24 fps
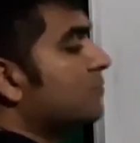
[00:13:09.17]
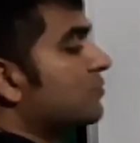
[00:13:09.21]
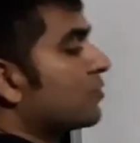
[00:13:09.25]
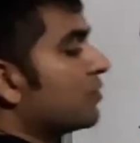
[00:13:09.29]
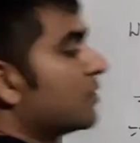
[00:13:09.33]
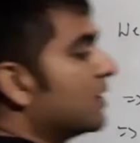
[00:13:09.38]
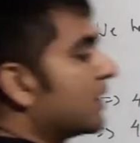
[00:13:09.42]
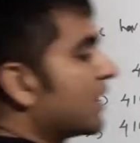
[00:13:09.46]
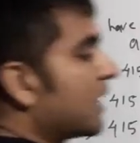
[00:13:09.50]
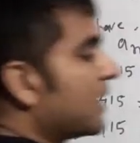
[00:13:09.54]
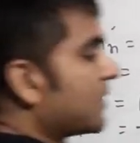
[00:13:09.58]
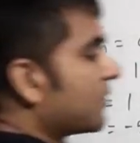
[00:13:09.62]
so you
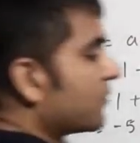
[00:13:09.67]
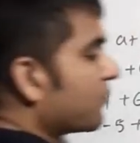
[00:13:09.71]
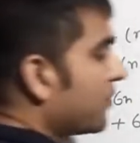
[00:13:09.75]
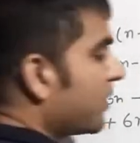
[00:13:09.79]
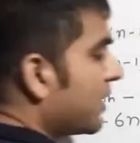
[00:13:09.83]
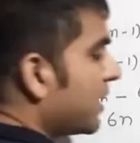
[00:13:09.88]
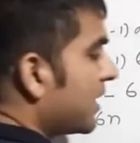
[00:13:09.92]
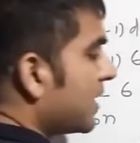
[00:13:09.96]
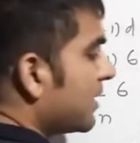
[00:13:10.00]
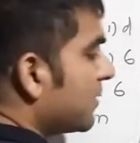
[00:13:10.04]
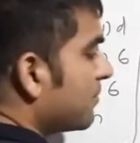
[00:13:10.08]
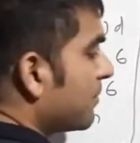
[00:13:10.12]
write
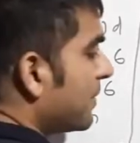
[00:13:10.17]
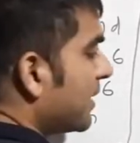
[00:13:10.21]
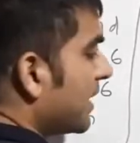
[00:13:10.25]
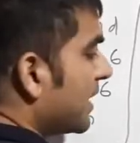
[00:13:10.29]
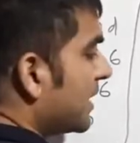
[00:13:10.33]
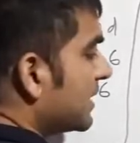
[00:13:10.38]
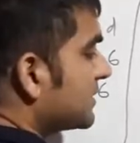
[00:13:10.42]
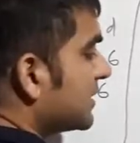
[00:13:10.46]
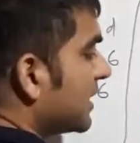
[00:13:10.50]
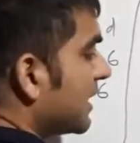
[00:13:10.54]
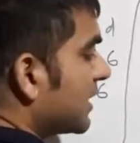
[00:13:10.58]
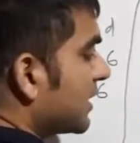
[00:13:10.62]
1
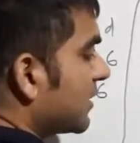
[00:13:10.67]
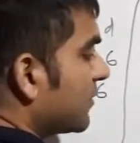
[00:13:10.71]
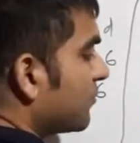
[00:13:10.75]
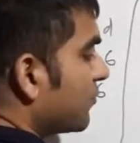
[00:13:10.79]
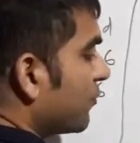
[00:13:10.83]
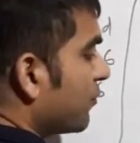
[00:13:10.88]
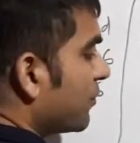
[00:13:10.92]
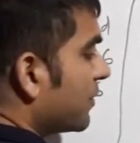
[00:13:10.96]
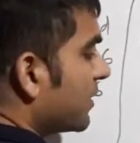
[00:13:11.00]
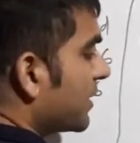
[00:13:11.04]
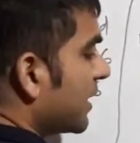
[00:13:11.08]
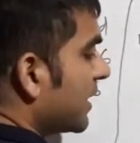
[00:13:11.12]
plus 34,